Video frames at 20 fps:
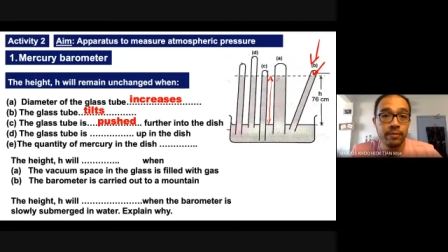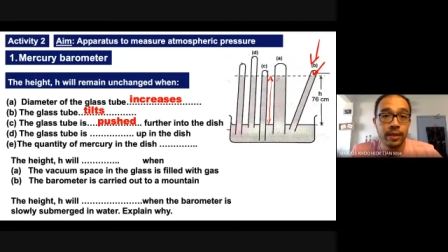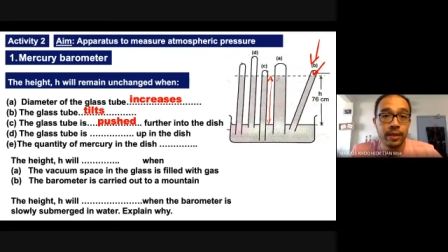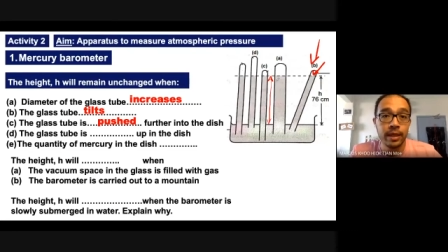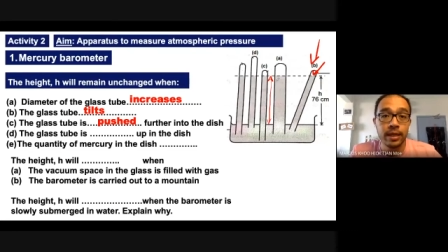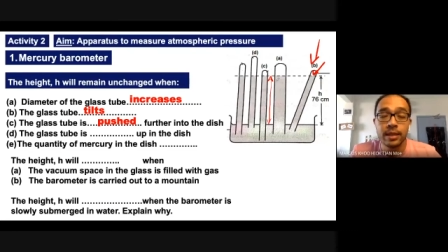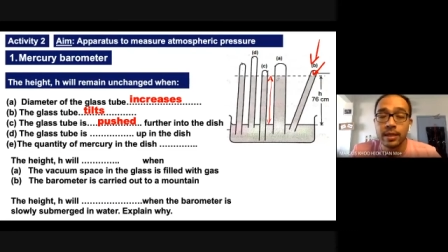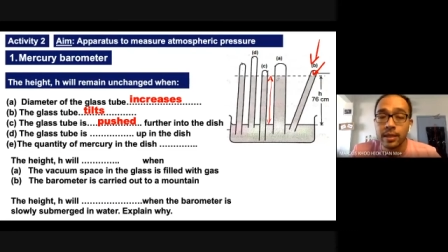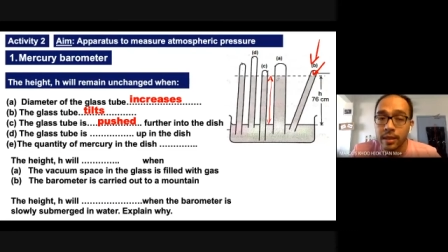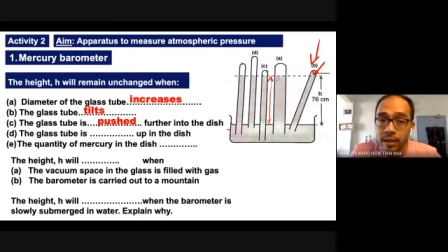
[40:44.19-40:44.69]

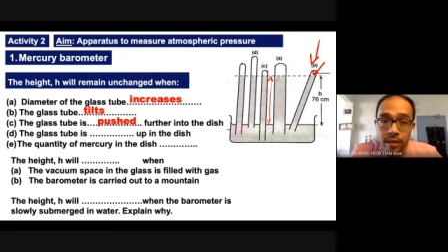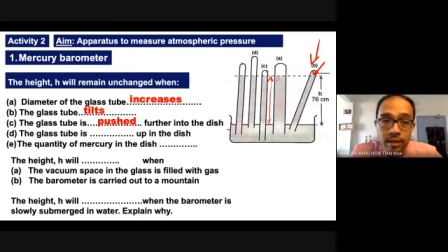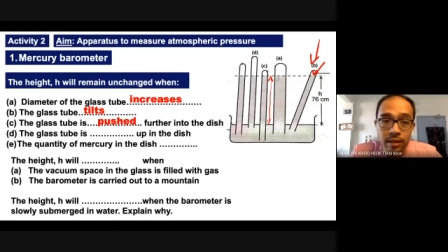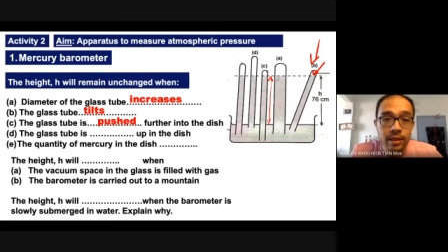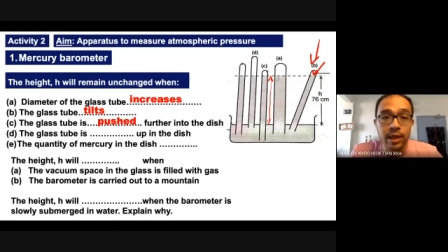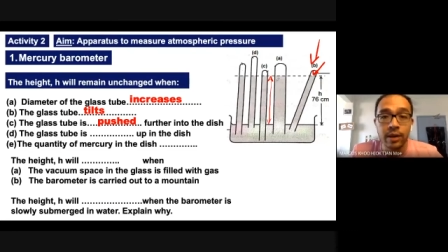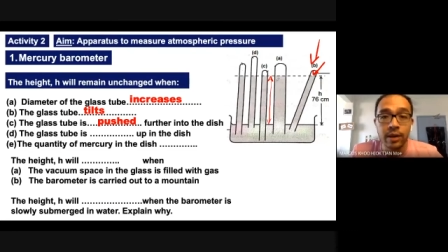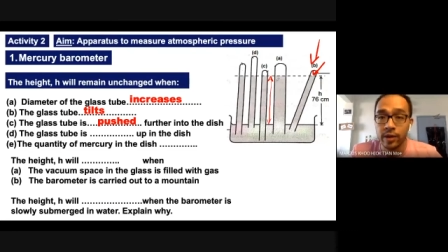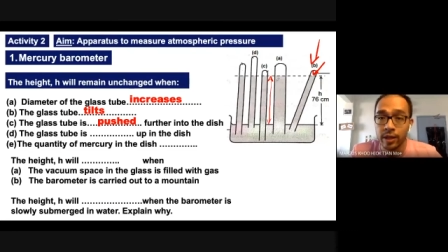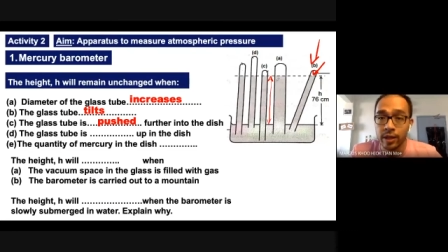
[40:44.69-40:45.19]
It's still
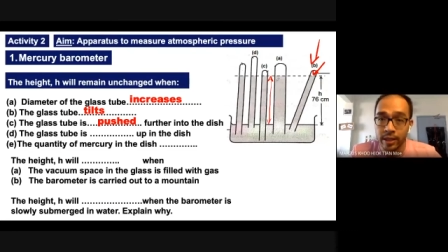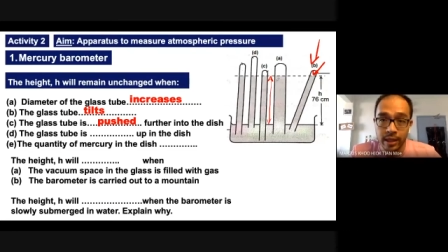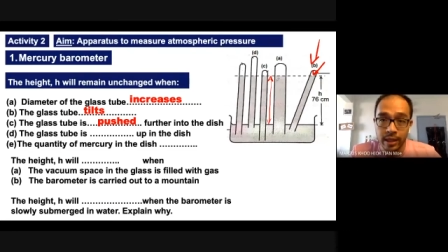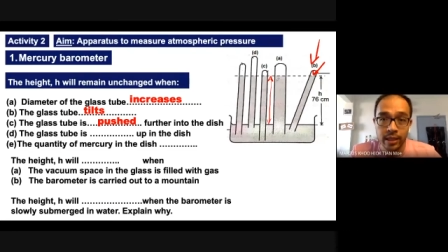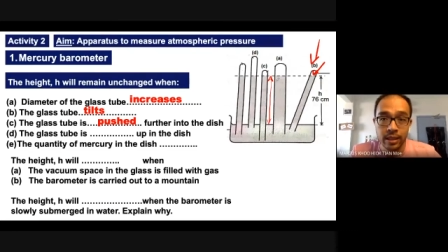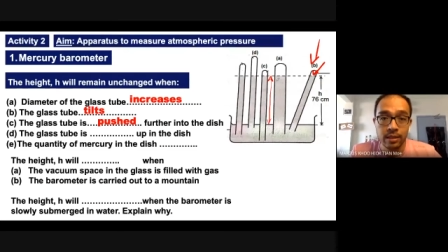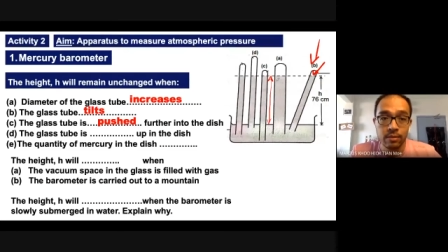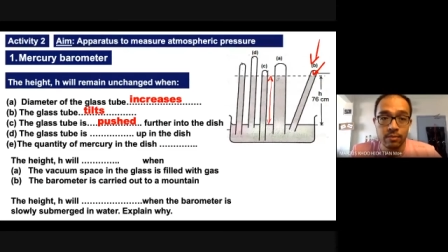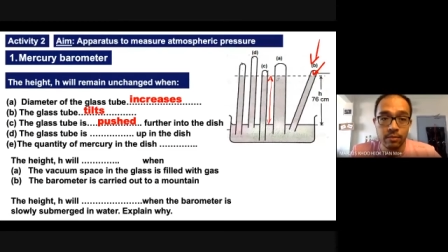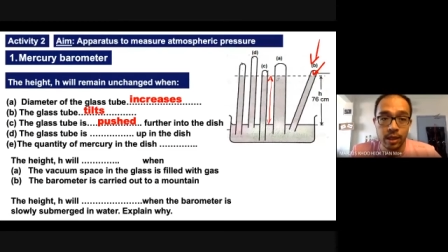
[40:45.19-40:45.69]

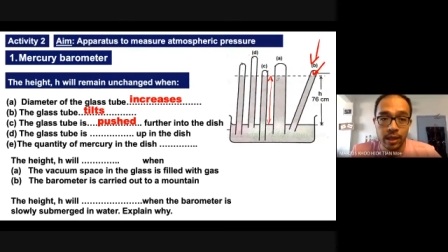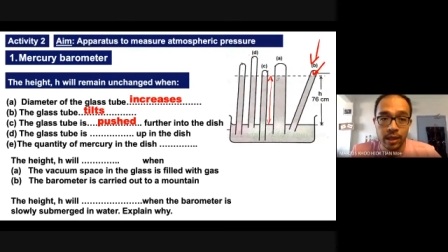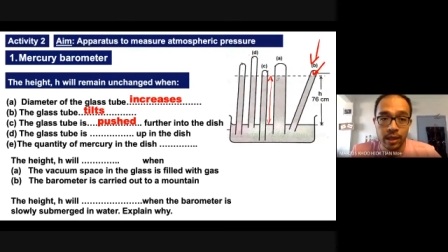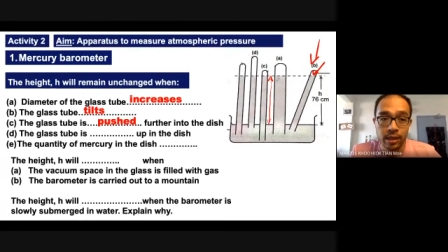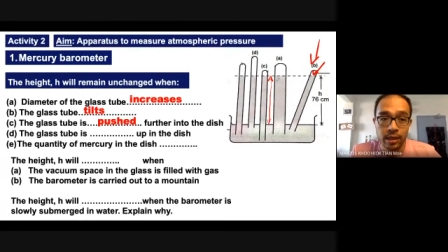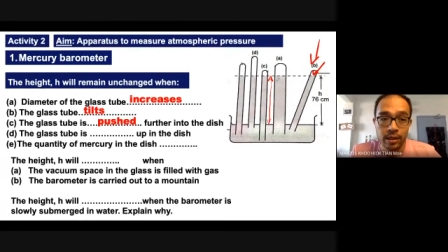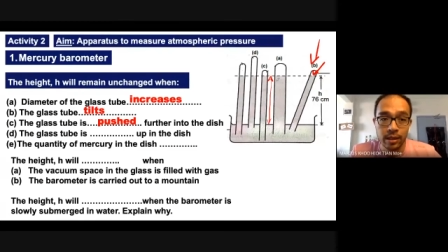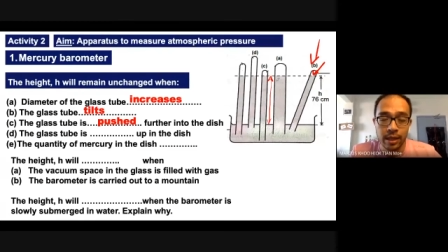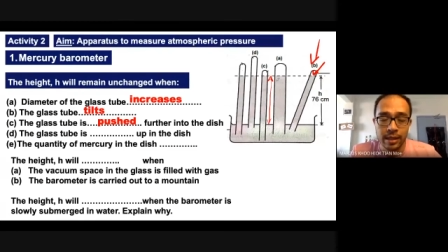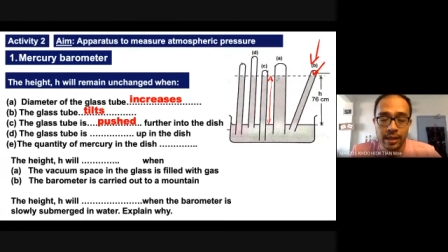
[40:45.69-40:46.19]
76
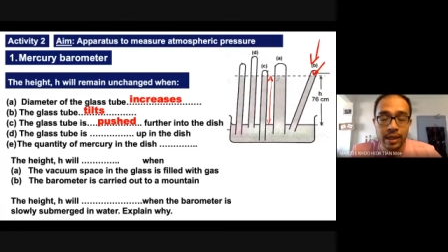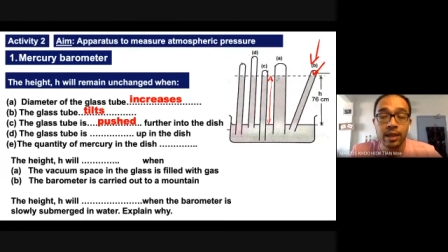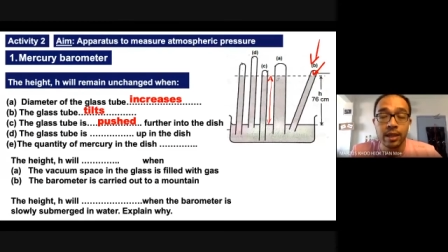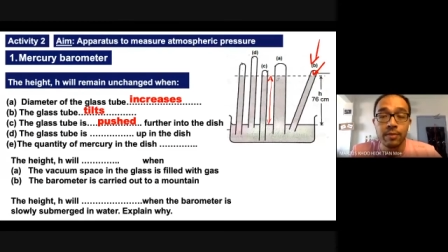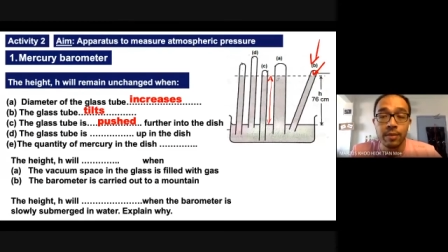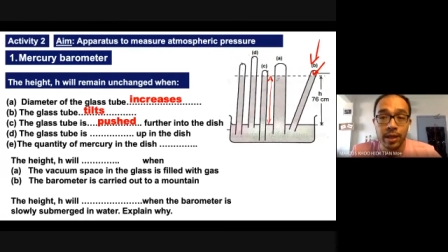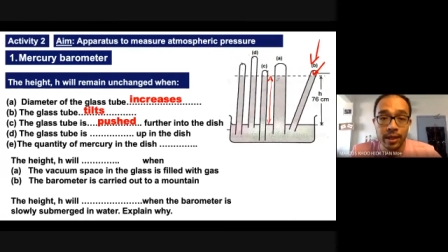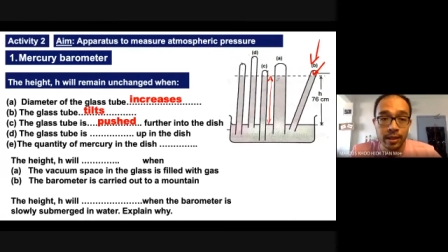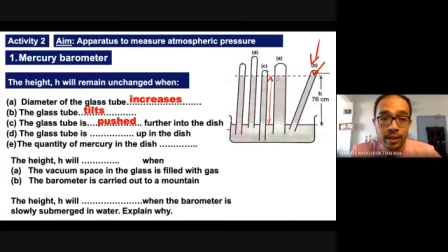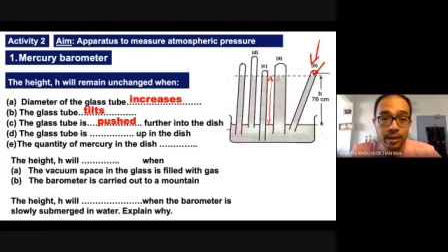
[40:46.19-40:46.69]

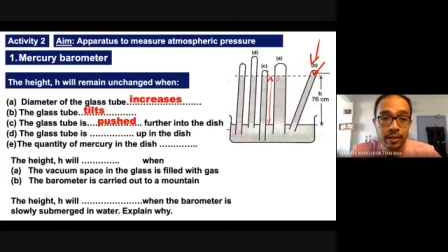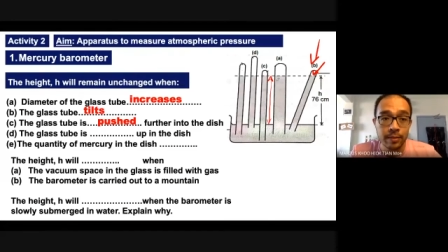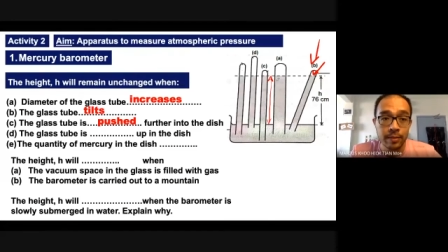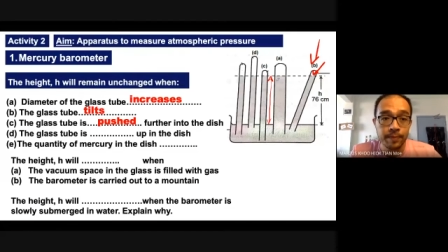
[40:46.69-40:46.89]
centimeters.